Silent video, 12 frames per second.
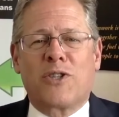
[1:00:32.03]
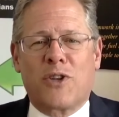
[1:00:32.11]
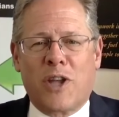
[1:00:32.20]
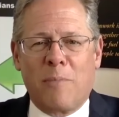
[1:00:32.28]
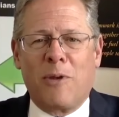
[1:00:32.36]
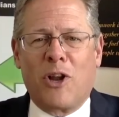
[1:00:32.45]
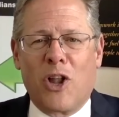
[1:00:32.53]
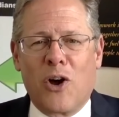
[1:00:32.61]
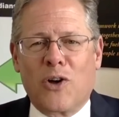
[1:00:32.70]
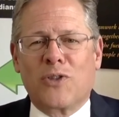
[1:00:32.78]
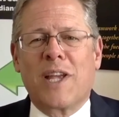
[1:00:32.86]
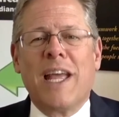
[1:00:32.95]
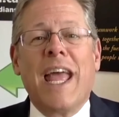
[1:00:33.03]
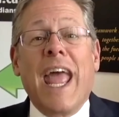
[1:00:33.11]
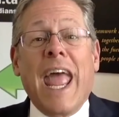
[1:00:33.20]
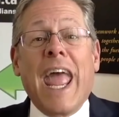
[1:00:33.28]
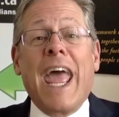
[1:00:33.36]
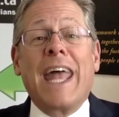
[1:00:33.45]
So get me your logos.
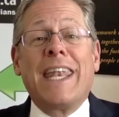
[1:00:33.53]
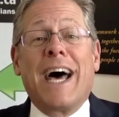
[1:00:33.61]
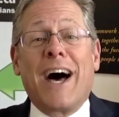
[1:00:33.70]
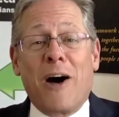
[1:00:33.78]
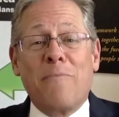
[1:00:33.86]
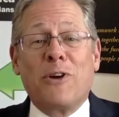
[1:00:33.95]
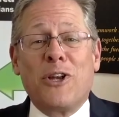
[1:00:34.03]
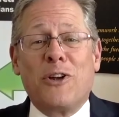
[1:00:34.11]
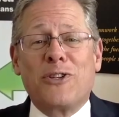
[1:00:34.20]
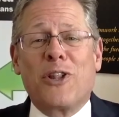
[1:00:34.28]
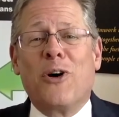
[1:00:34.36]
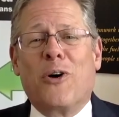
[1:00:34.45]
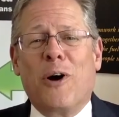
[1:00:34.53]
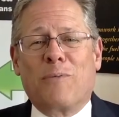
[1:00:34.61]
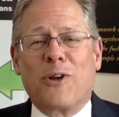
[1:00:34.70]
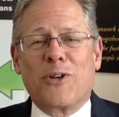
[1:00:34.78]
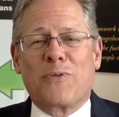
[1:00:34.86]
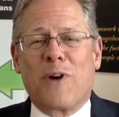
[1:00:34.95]
And I'll put your logo up
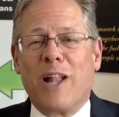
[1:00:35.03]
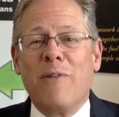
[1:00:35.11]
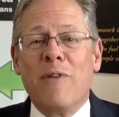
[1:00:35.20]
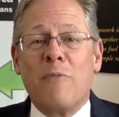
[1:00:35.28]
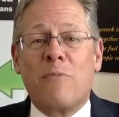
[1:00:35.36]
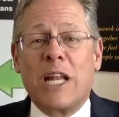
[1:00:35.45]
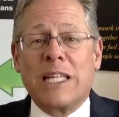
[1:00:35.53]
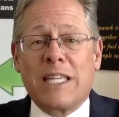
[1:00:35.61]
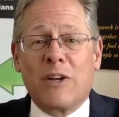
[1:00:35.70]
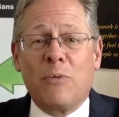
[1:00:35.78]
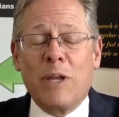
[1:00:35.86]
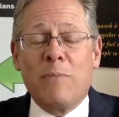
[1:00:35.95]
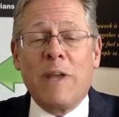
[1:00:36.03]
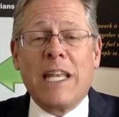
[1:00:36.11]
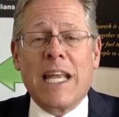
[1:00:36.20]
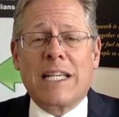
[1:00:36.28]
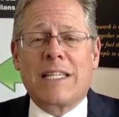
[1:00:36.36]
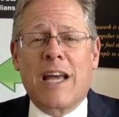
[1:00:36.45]
there as well. But until we meet
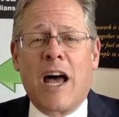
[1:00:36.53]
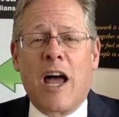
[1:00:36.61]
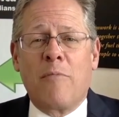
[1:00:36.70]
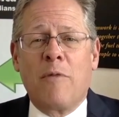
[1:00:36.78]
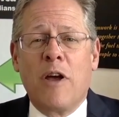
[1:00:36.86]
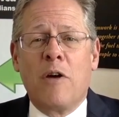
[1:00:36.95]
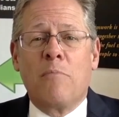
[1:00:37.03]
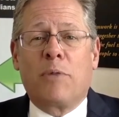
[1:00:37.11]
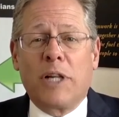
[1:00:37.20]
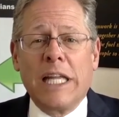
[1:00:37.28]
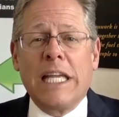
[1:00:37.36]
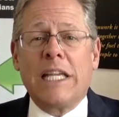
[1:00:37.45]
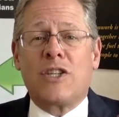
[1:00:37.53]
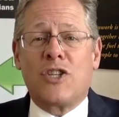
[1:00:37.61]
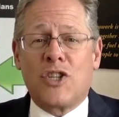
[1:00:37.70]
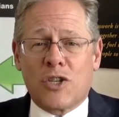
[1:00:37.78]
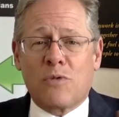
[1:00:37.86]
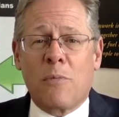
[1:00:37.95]
next time, please
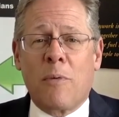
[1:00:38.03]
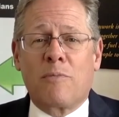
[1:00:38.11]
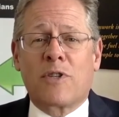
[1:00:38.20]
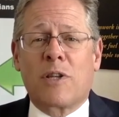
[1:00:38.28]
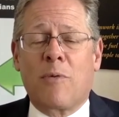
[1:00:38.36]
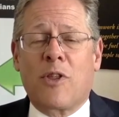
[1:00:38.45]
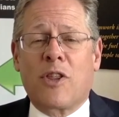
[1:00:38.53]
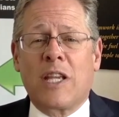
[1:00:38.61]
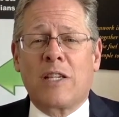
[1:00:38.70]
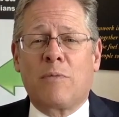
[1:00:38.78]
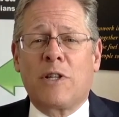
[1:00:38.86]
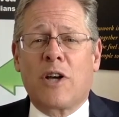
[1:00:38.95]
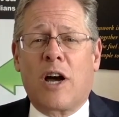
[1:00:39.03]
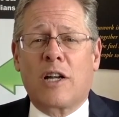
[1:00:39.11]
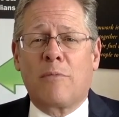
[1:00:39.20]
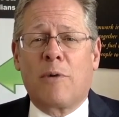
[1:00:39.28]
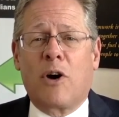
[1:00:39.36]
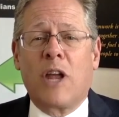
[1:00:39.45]
just remember some of the things that we
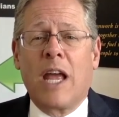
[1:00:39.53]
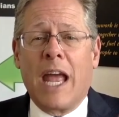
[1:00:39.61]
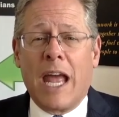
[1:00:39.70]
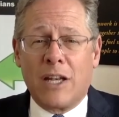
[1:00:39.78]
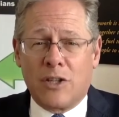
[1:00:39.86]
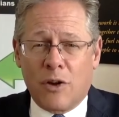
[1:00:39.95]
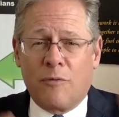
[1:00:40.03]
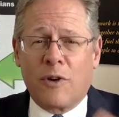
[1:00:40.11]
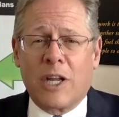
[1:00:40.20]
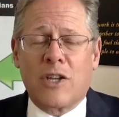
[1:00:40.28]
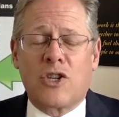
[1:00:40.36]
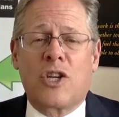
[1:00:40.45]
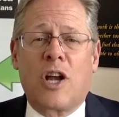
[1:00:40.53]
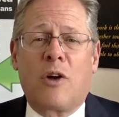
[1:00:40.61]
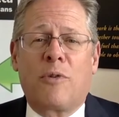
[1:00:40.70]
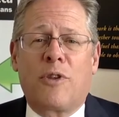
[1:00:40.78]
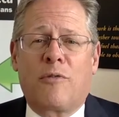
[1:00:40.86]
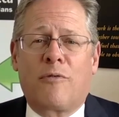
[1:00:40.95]
talked about. And don't forget to share it
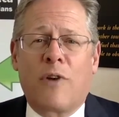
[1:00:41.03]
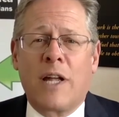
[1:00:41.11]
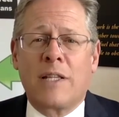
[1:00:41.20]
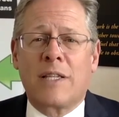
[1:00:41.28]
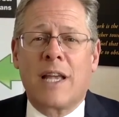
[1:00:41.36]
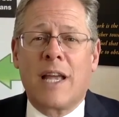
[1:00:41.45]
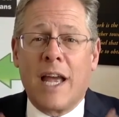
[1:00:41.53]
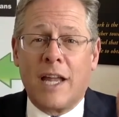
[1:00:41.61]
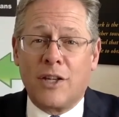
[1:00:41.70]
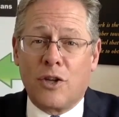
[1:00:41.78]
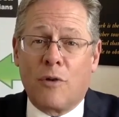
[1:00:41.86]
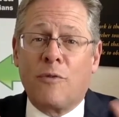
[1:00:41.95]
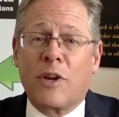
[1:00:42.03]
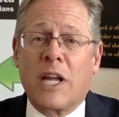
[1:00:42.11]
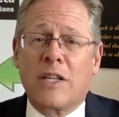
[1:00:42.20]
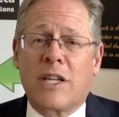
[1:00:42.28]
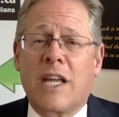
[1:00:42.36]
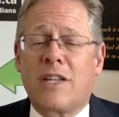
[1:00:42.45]
with your friends. And don't
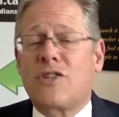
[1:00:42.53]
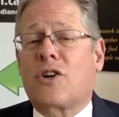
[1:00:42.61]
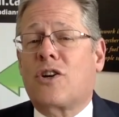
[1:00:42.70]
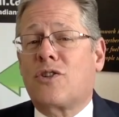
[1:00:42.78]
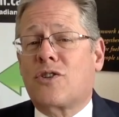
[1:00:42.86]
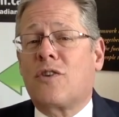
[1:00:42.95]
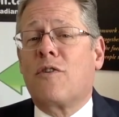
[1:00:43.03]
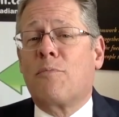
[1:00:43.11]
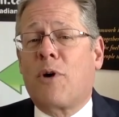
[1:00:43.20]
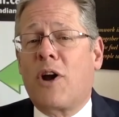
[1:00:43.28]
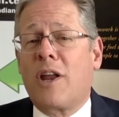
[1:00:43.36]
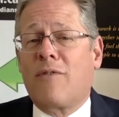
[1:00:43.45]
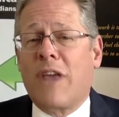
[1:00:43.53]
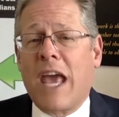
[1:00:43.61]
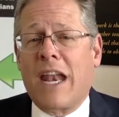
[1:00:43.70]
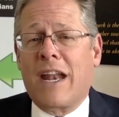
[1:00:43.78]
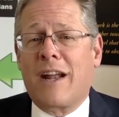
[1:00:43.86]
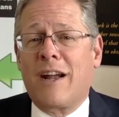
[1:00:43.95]
forget to get your Conservative Party of
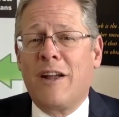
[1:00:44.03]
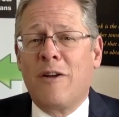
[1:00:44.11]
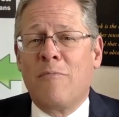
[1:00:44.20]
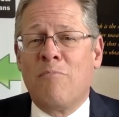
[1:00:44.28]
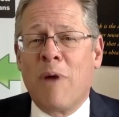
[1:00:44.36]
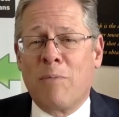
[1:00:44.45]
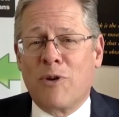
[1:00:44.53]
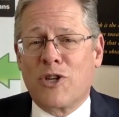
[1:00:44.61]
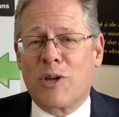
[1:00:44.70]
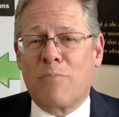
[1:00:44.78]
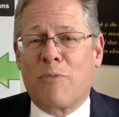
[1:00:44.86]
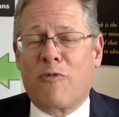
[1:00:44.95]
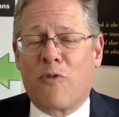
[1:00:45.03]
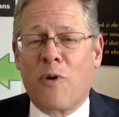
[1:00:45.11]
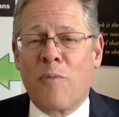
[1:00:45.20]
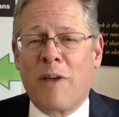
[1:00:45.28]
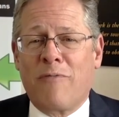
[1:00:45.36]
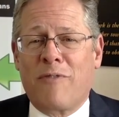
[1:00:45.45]
Canada membership before
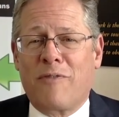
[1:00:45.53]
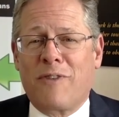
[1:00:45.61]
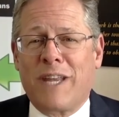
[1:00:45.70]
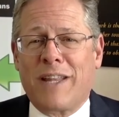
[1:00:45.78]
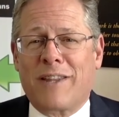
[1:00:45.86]
May 15th.